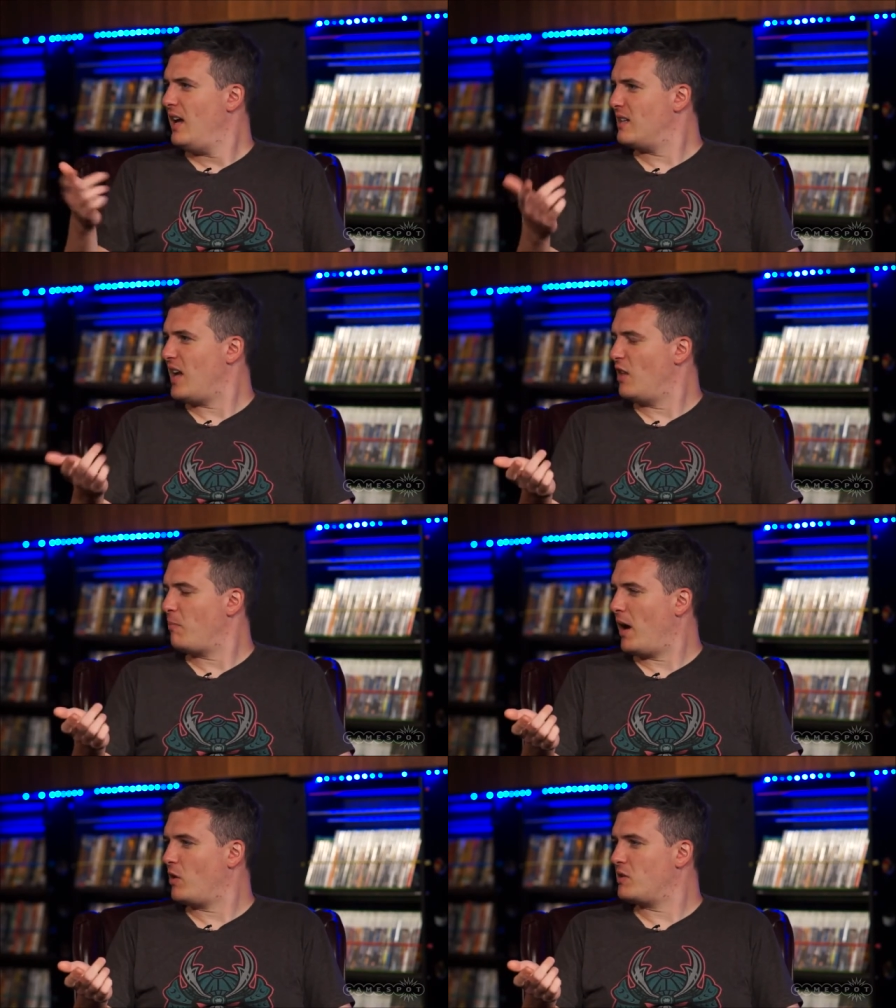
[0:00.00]
its health
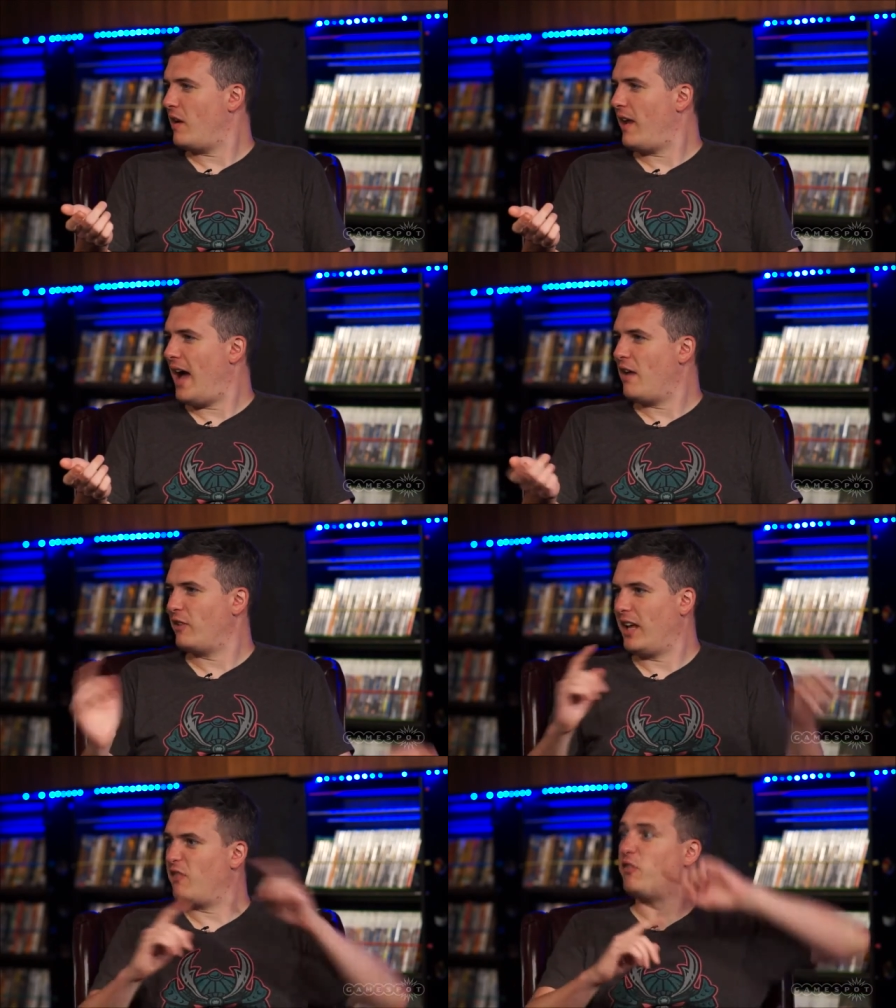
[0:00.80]
bar goes down half,
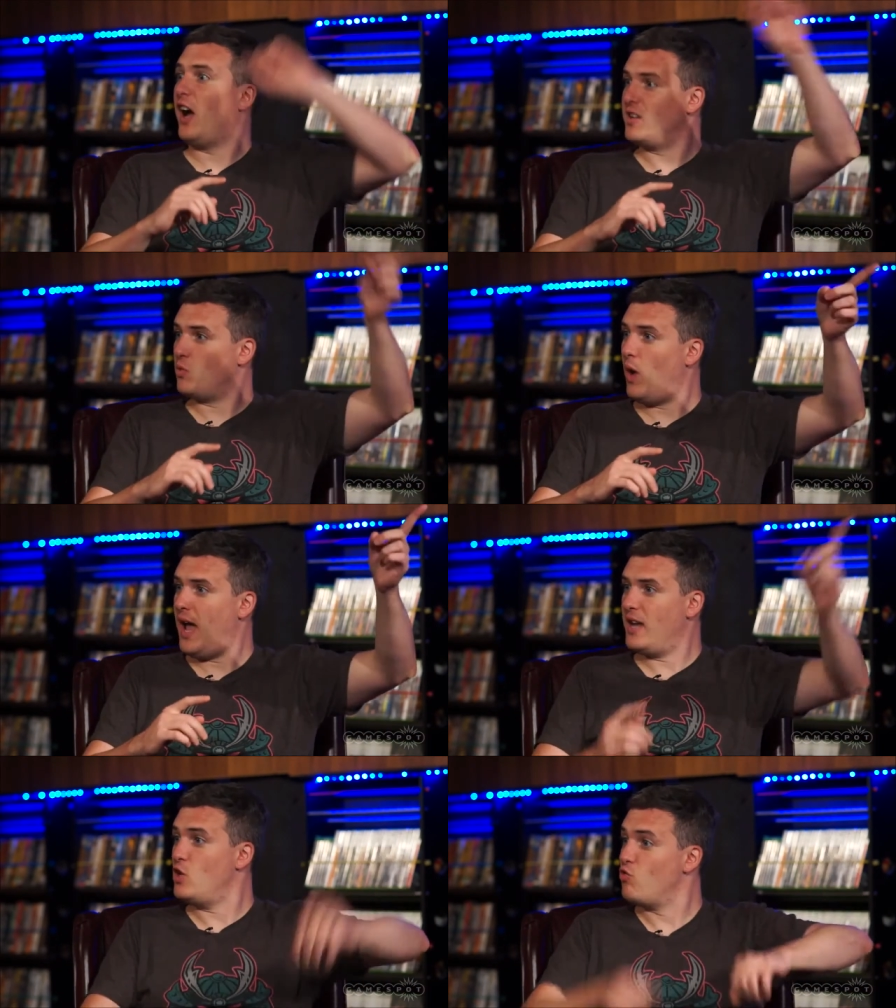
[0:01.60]
it like flies
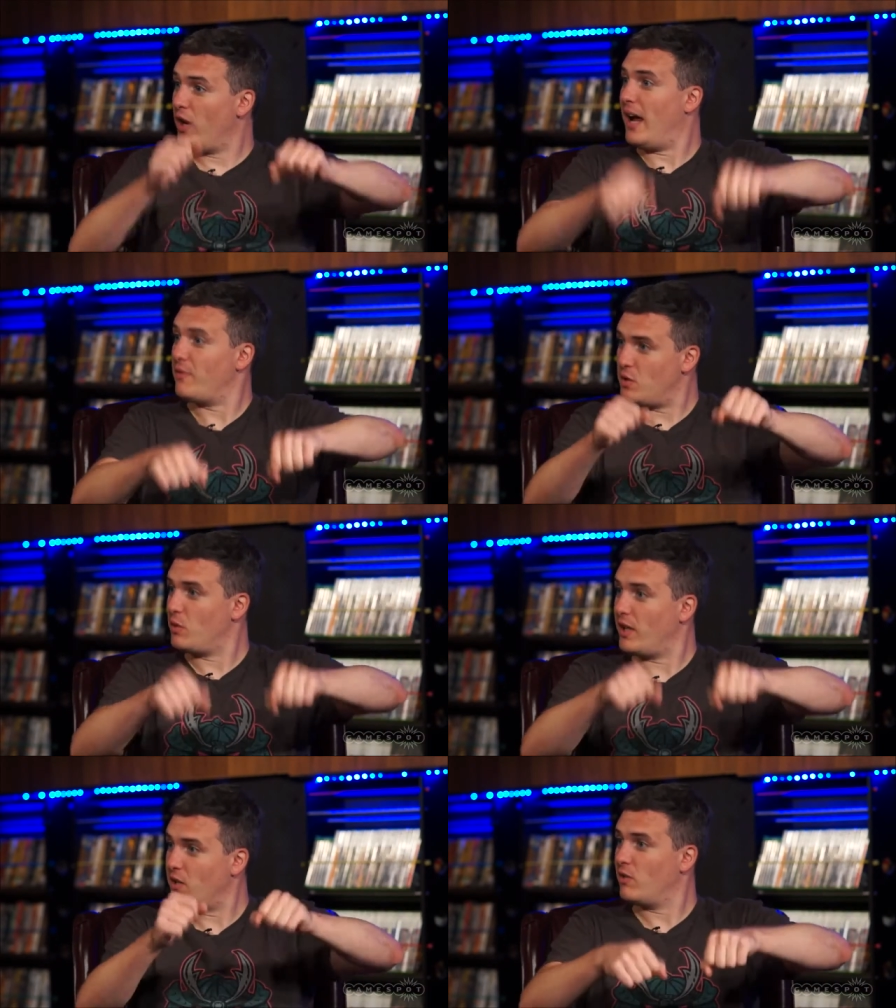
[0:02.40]
away, and you run after
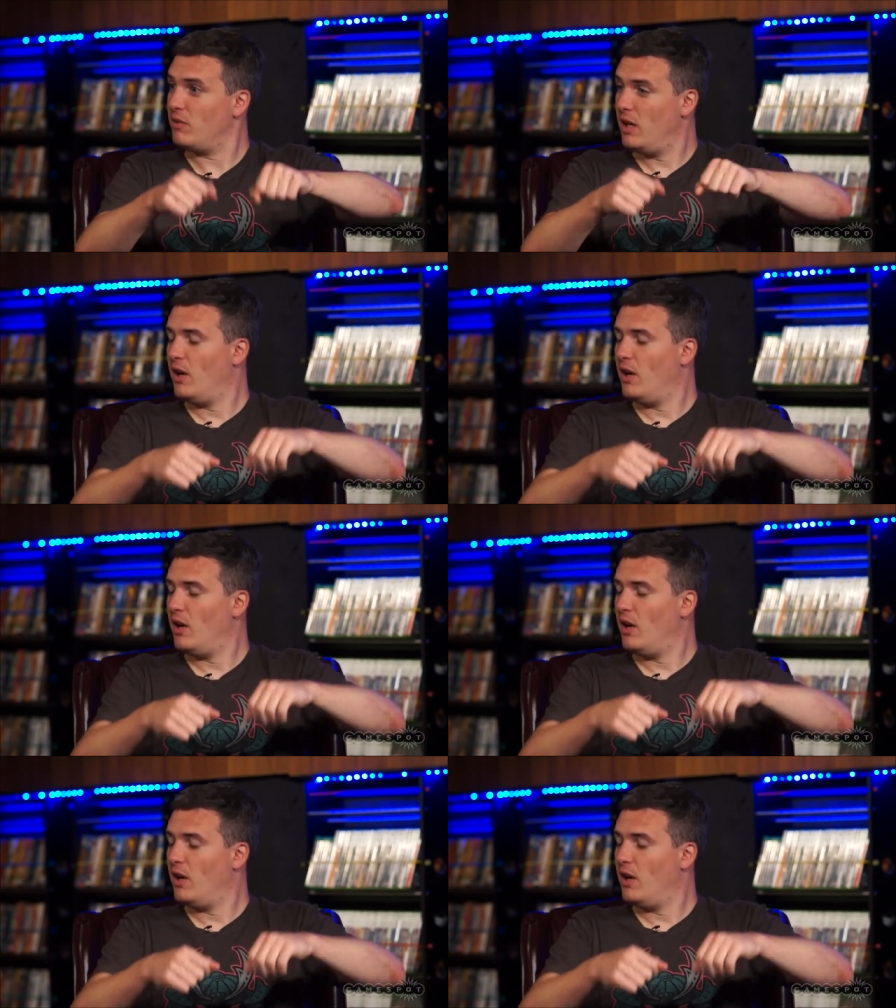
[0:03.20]
it on your